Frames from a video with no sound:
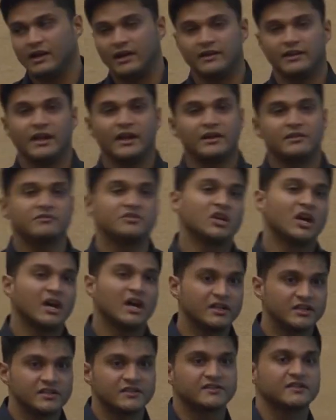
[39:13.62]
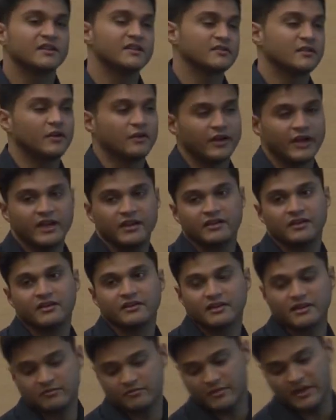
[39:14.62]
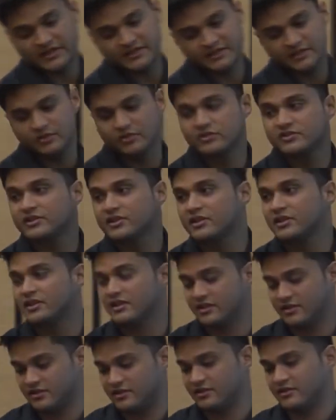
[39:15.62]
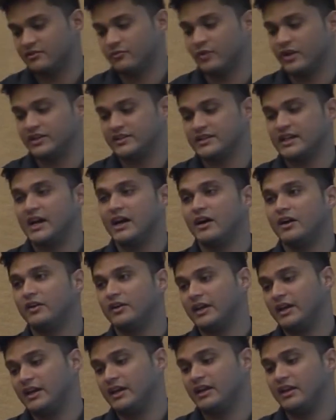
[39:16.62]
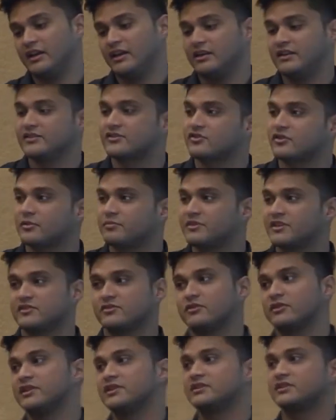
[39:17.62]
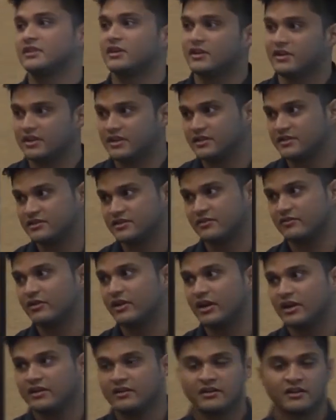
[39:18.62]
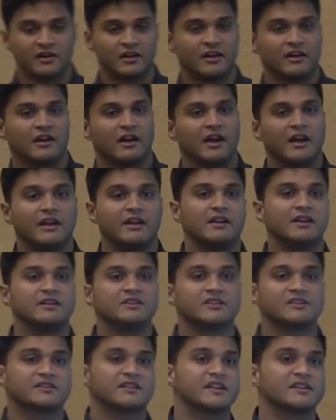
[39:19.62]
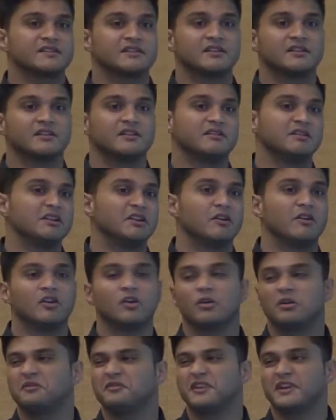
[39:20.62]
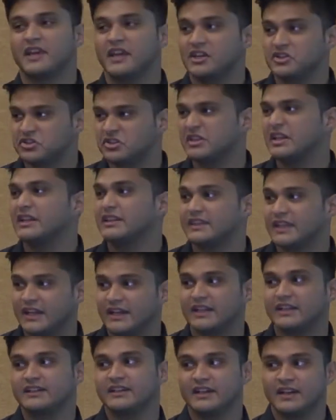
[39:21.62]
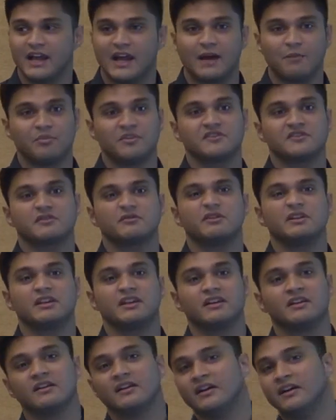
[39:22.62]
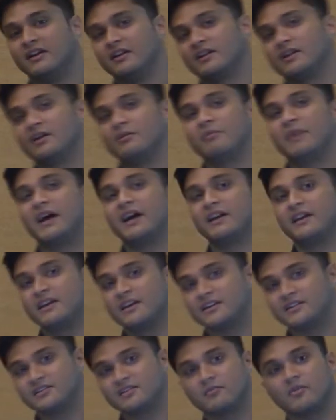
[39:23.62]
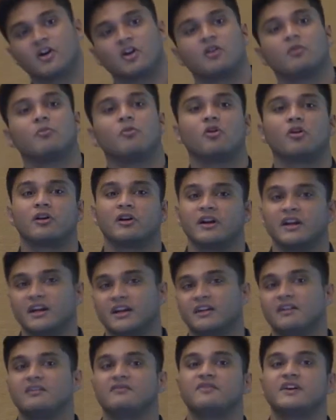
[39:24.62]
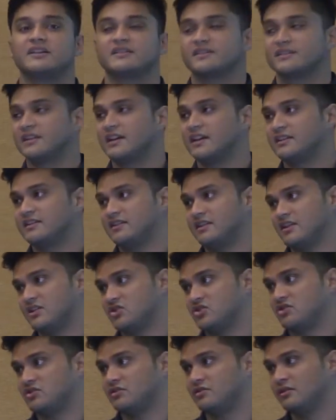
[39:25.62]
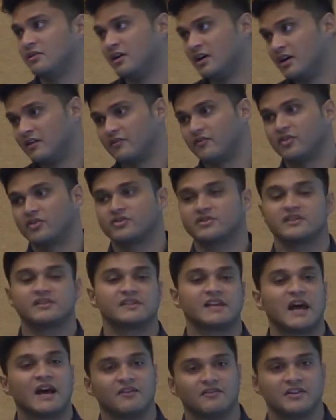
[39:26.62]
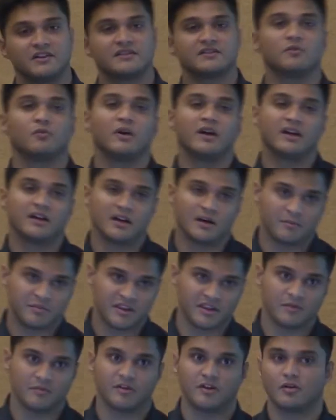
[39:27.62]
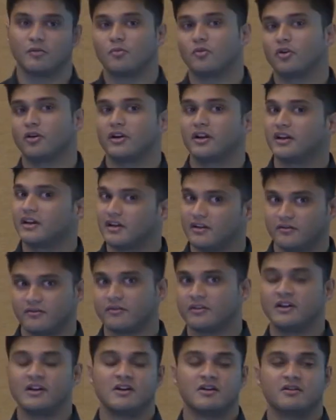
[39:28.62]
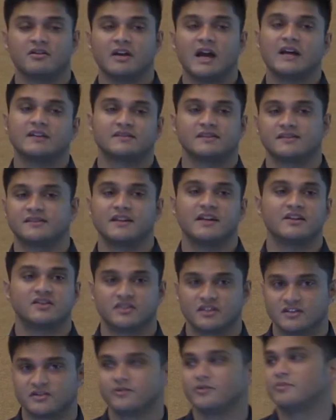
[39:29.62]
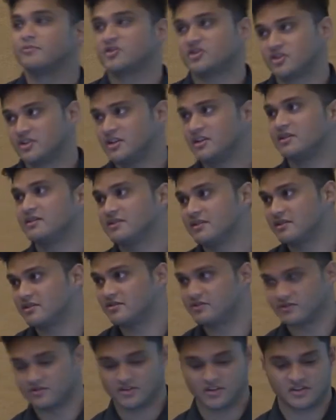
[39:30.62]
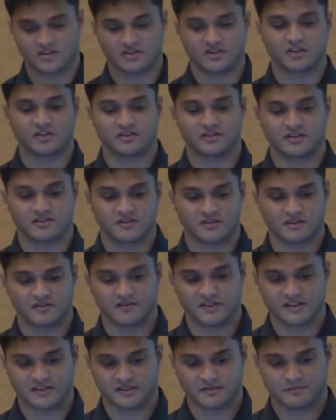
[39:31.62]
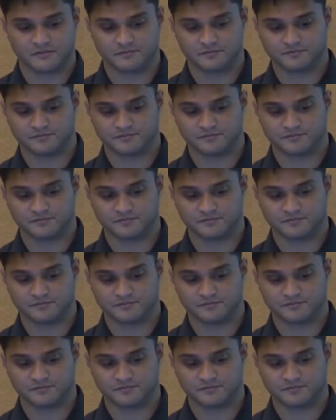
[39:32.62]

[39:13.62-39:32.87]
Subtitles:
And then John just says, oh, hey, MySQL went down, and the script has already started to run. And he just gets a notification that it did happen, so he can come back in tomorrow morning and investigate the issue, versus having to wake up in the middle of the morning and SSH into a machine to just start the service.